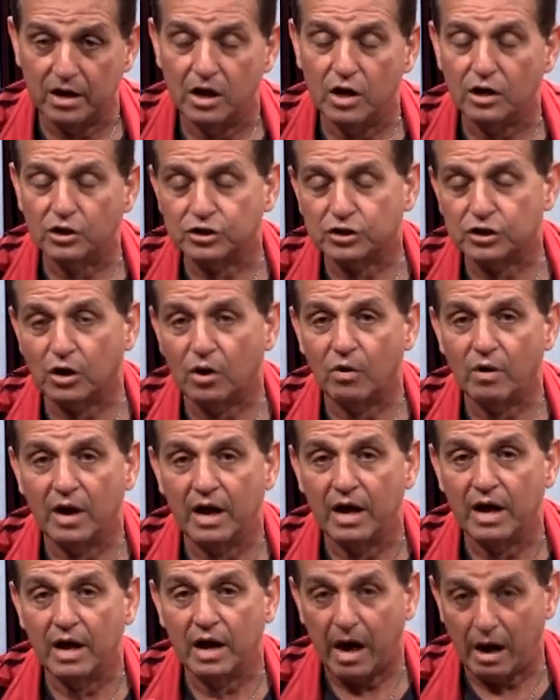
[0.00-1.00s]
So
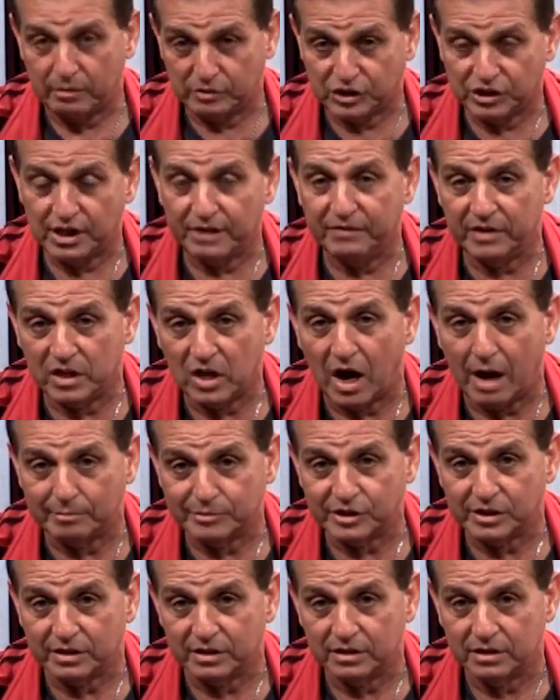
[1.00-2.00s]
I was Stevie
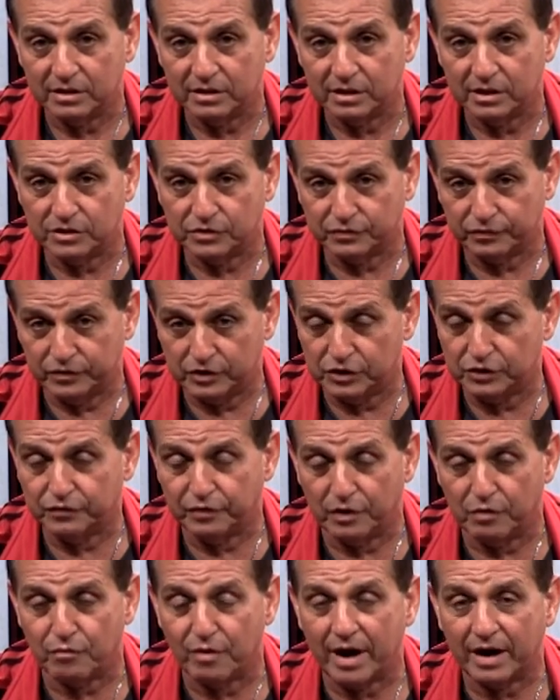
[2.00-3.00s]
Thompson, just for
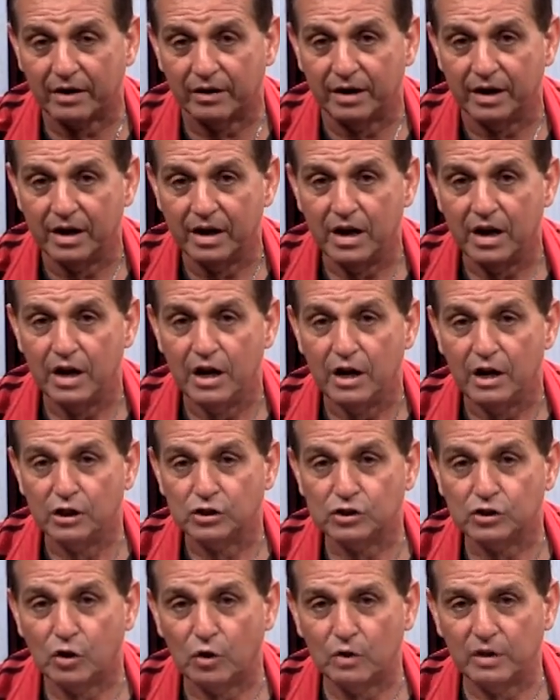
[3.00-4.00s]
the record.
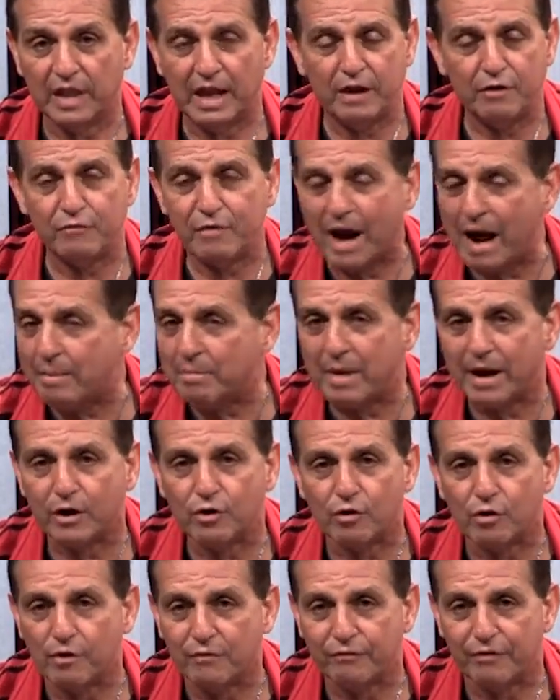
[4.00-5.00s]
So they grabbed my
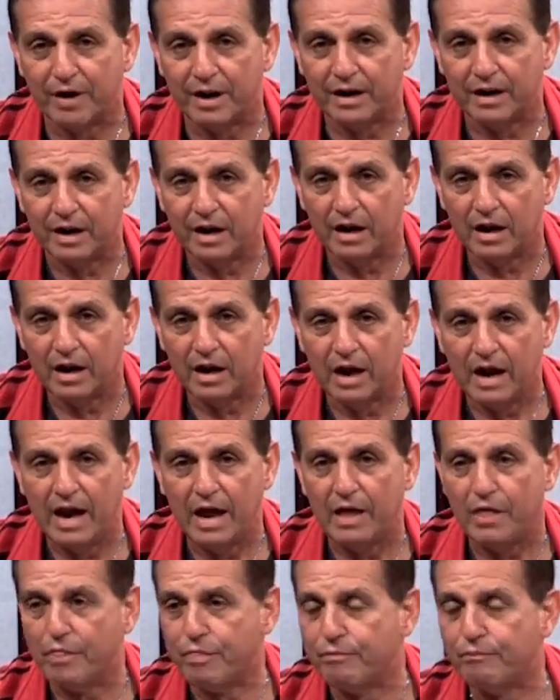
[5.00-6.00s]
girlfriend,
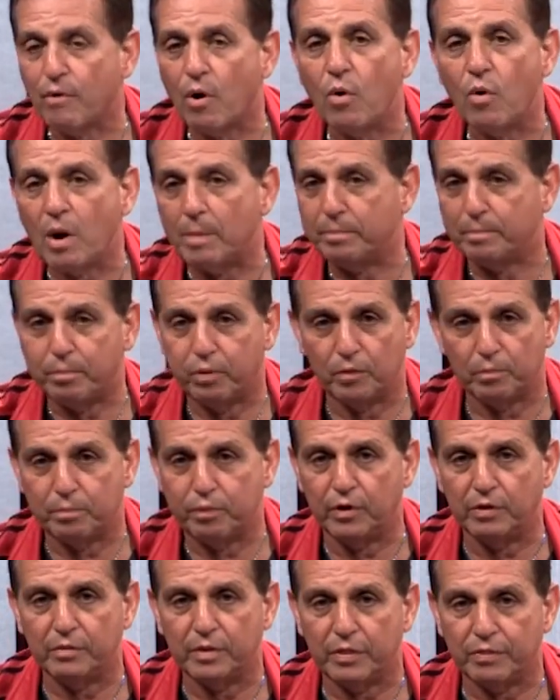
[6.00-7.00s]
throw
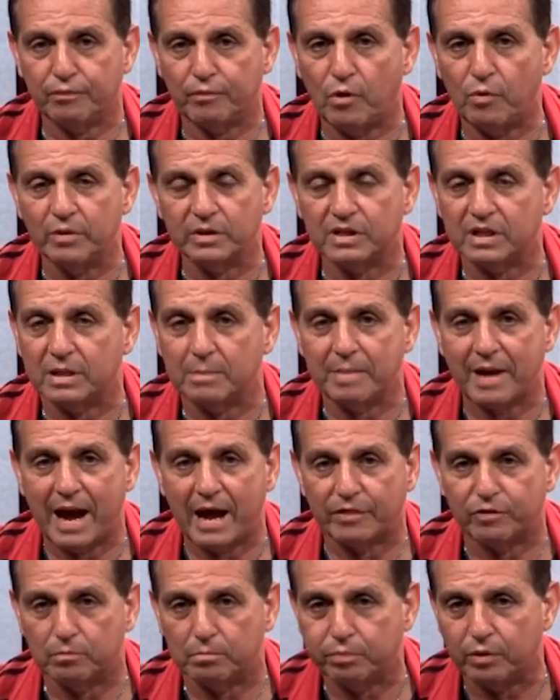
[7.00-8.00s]
into the
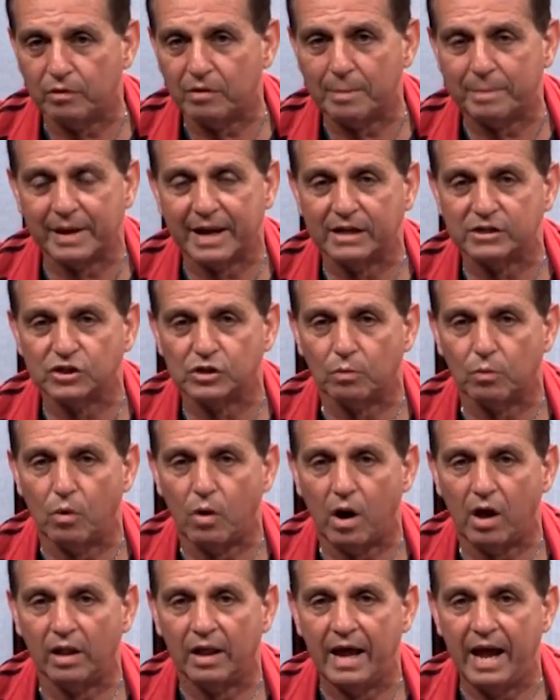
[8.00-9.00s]
bathroom, put her up against the
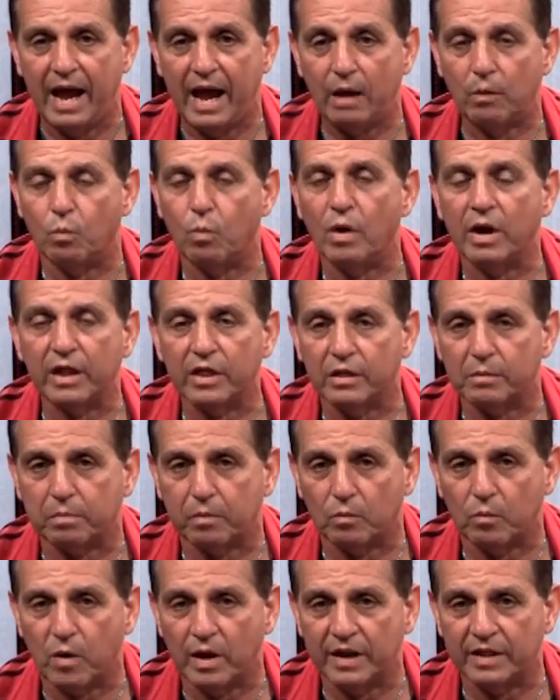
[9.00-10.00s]
wall, and one
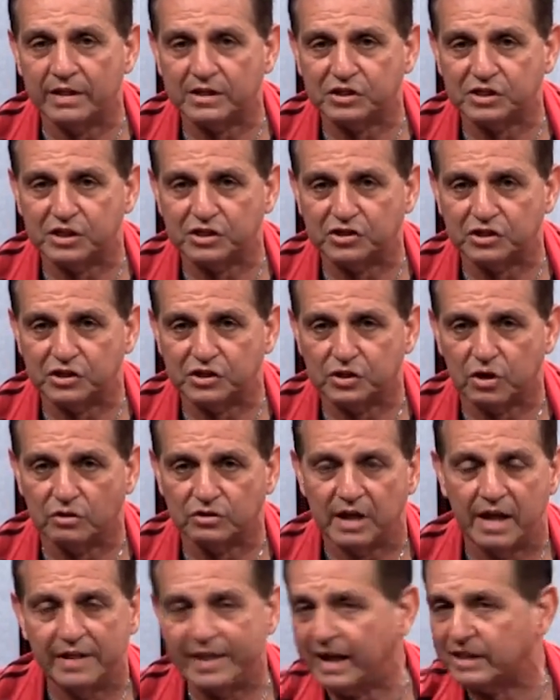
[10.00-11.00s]
of the sisters goes,
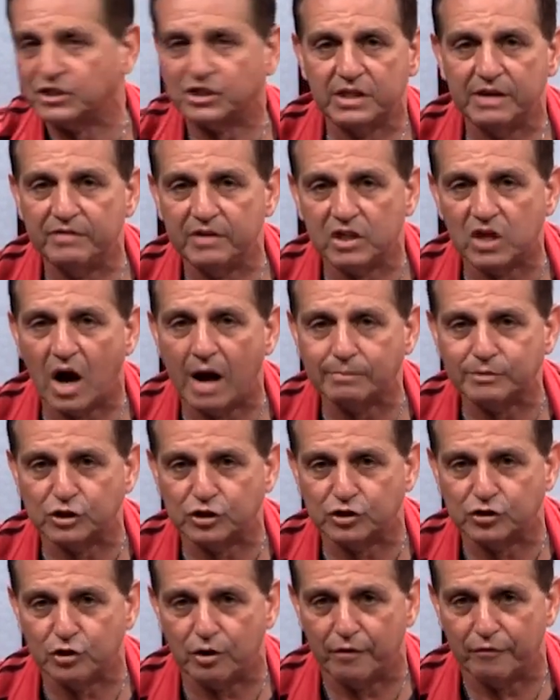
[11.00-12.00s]
"That's Stevie
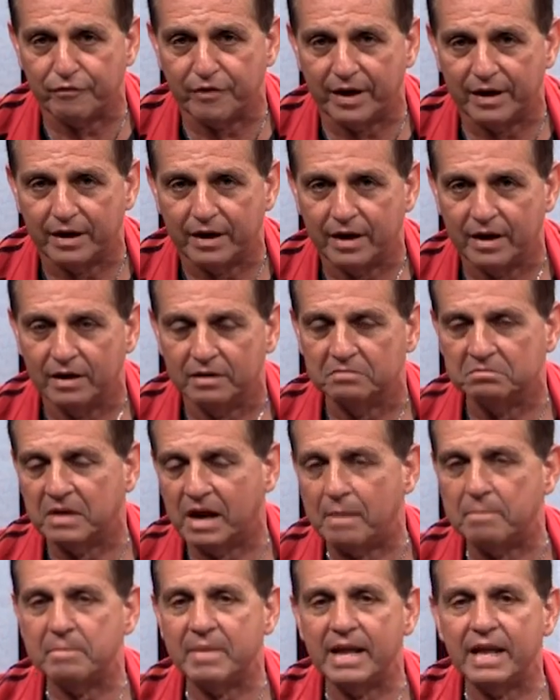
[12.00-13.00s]
Thompson's girlfriend."
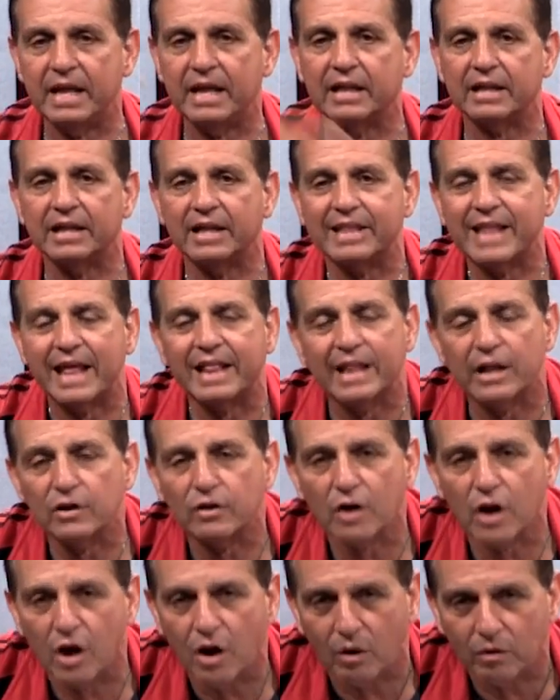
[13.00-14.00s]
Immediately they let her
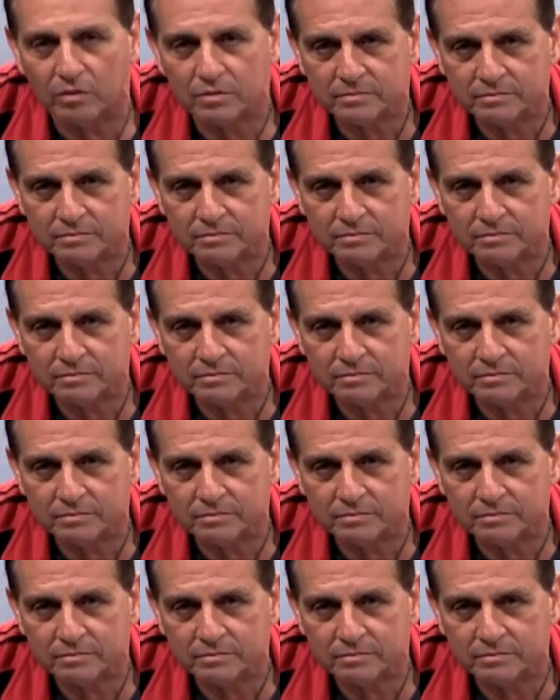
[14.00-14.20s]
go.